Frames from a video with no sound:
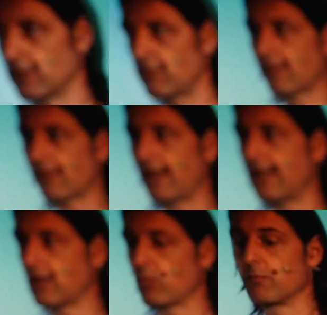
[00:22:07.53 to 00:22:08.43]
Translated
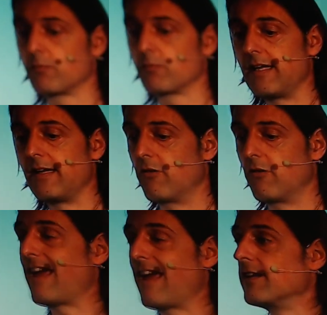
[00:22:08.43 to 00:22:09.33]
it would be
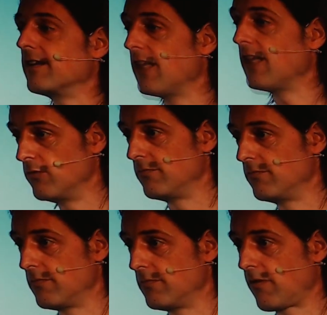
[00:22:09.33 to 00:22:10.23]
Raven New,
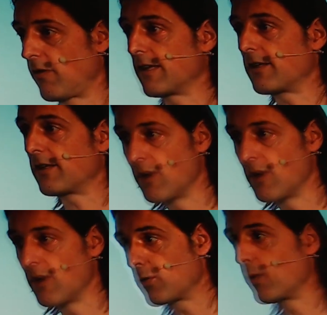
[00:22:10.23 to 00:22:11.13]
so that you know
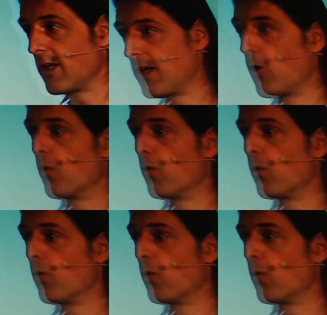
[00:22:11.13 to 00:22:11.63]
that we know what